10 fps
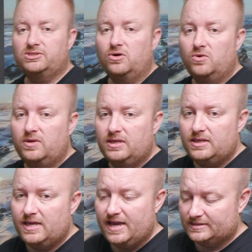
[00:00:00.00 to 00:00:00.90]
so
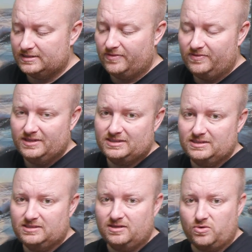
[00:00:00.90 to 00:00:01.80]
yes, this
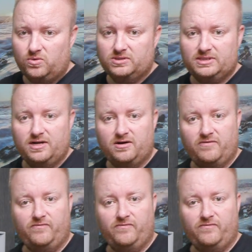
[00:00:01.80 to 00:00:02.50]
is the Corsair